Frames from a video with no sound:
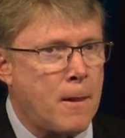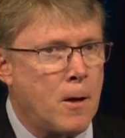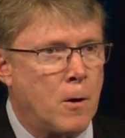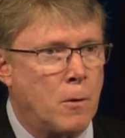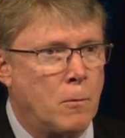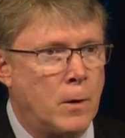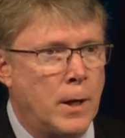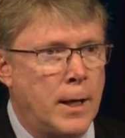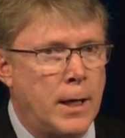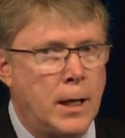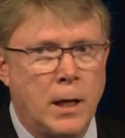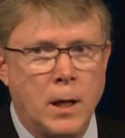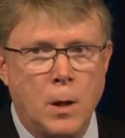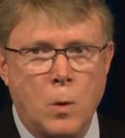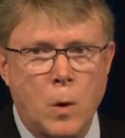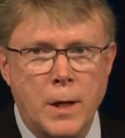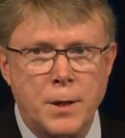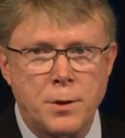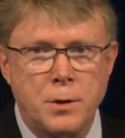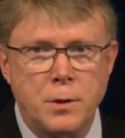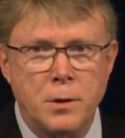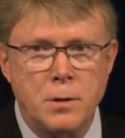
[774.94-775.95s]
All right, any
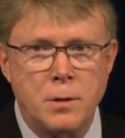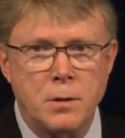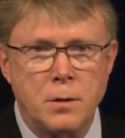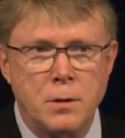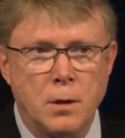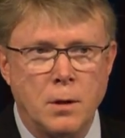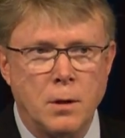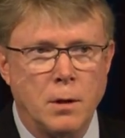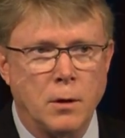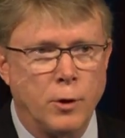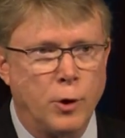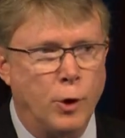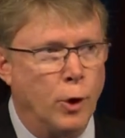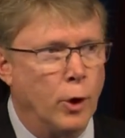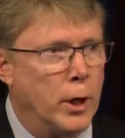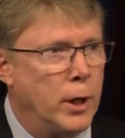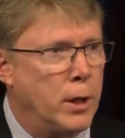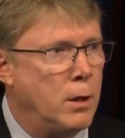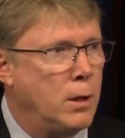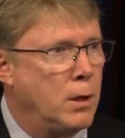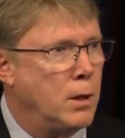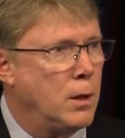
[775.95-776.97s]
questions?
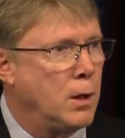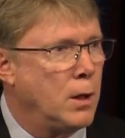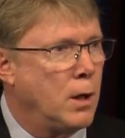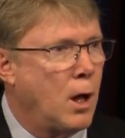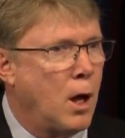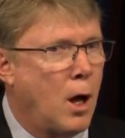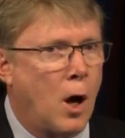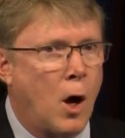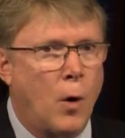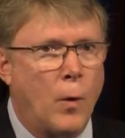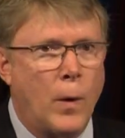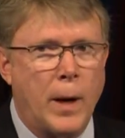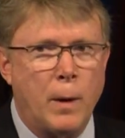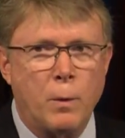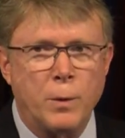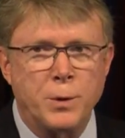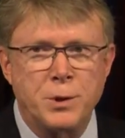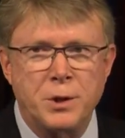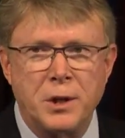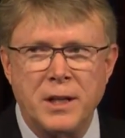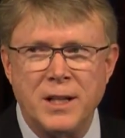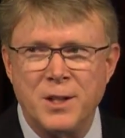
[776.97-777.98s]
Good. All right,
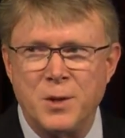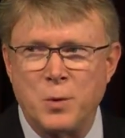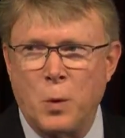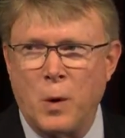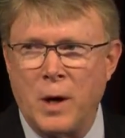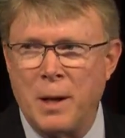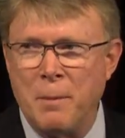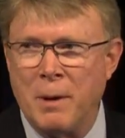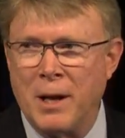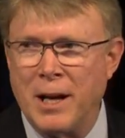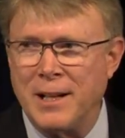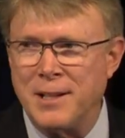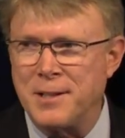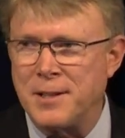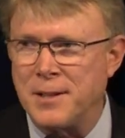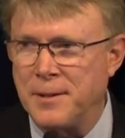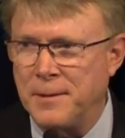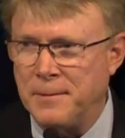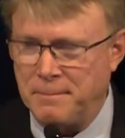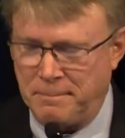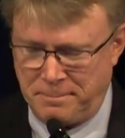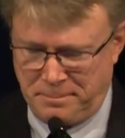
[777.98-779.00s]
we'll see you in 20
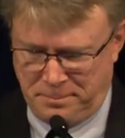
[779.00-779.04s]
minutes.